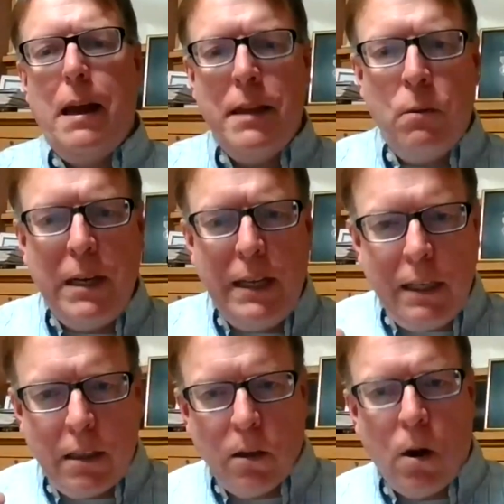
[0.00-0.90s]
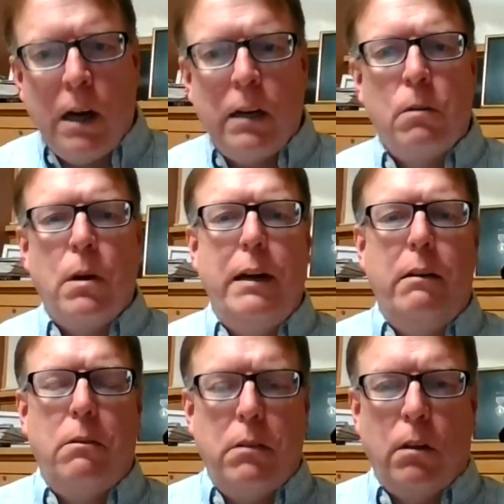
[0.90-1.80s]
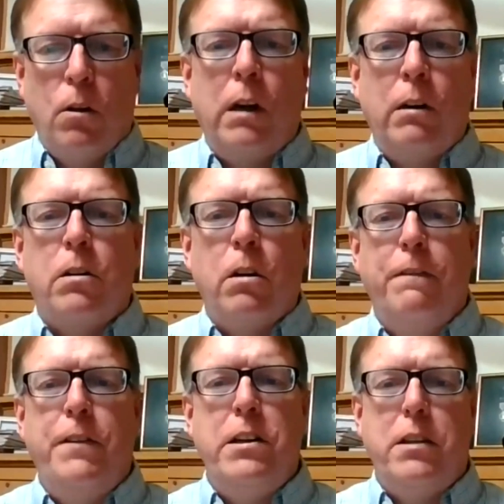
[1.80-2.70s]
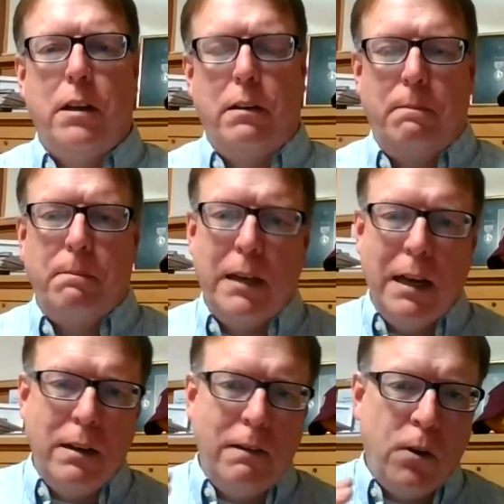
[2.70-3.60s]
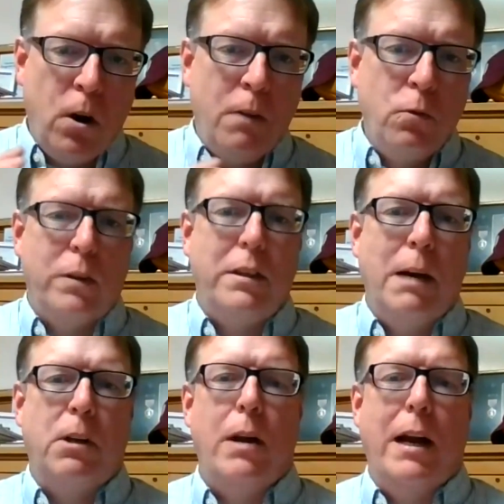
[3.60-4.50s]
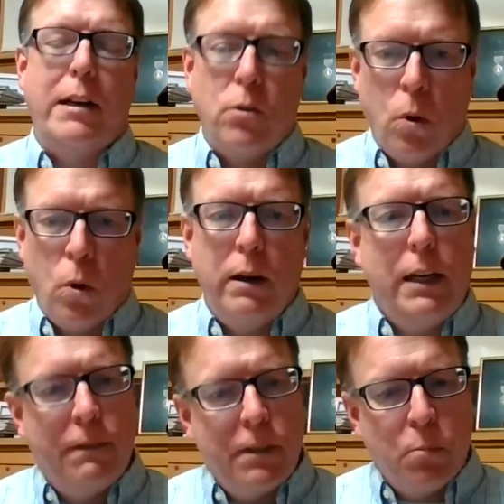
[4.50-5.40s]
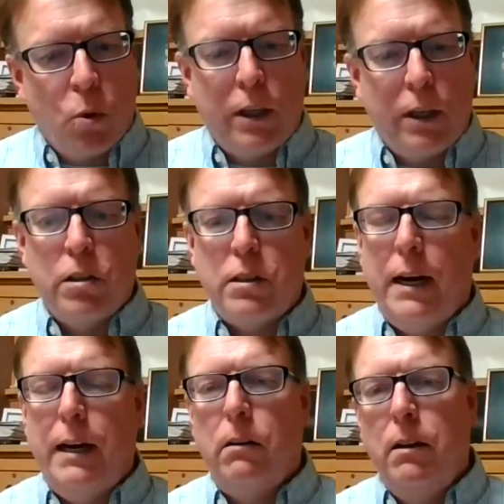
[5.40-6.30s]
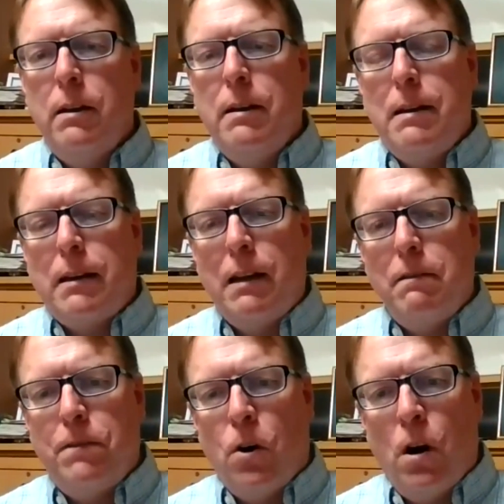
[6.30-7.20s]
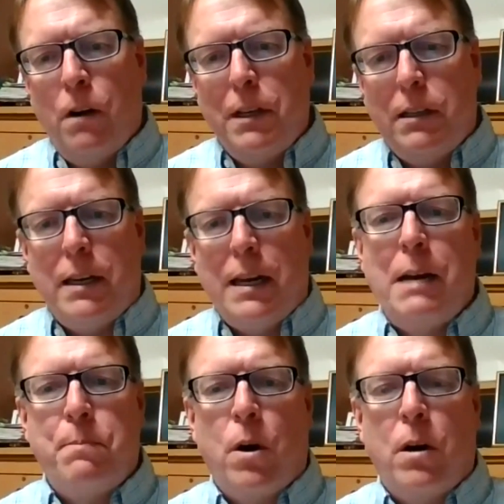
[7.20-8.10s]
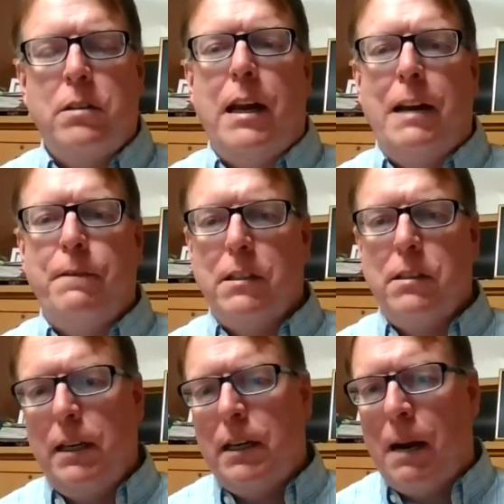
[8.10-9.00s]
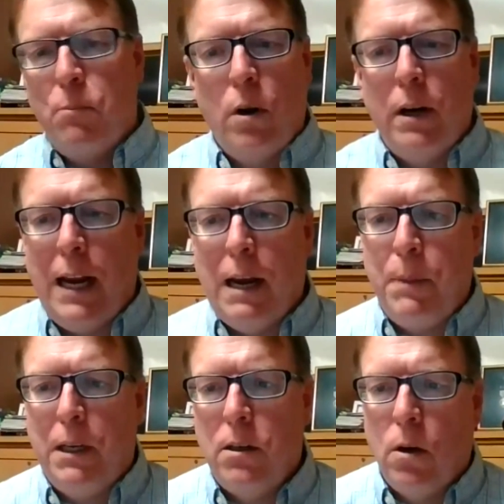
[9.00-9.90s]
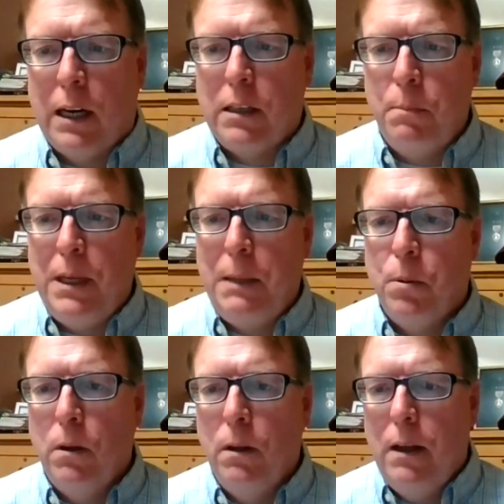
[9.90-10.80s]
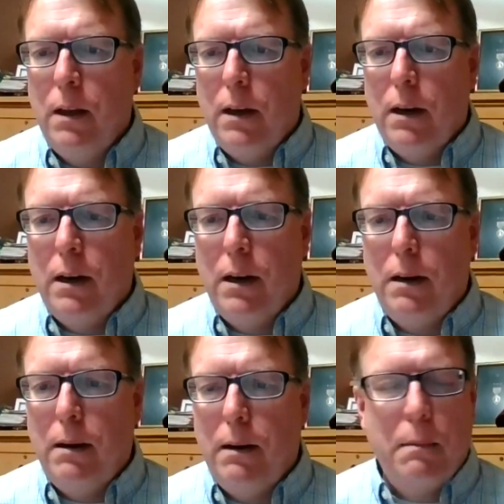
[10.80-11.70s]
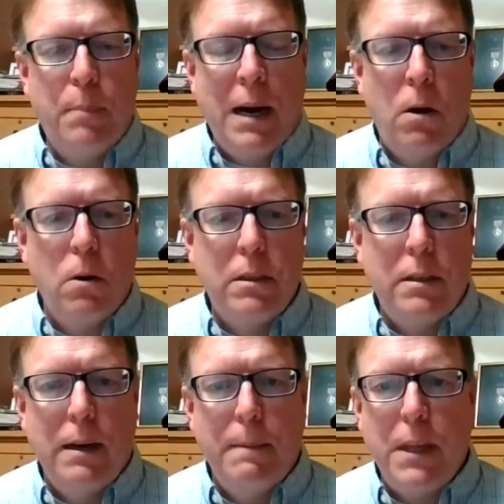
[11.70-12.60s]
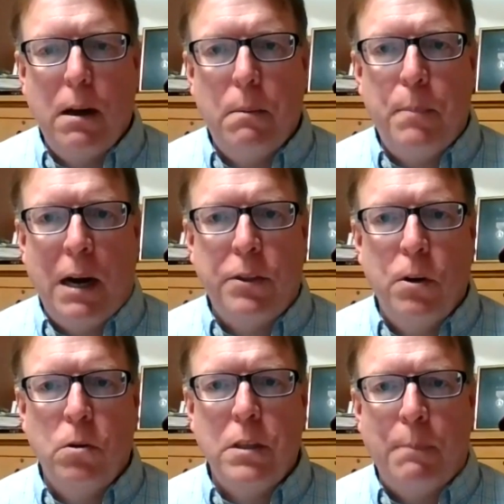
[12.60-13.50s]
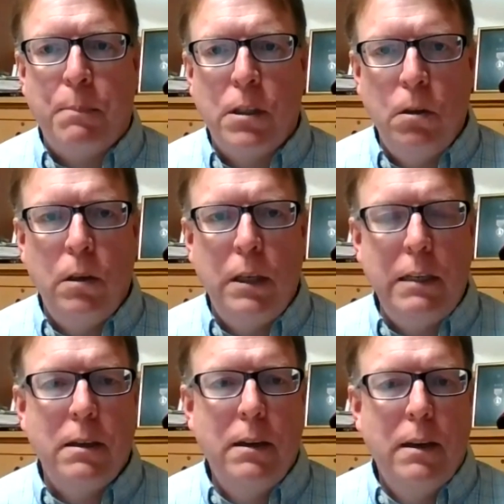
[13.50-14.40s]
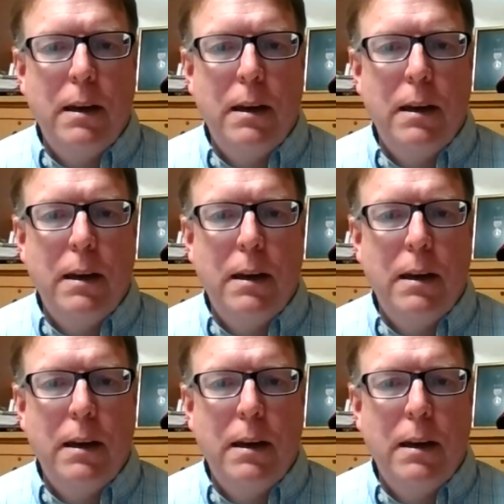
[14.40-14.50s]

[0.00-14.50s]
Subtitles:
And then we need the longer term vision. Get involved with Democrats, or if it's more your style, get involved in the nonpartisan advocacy. And I'm more than happy to talk to people about those opportunities.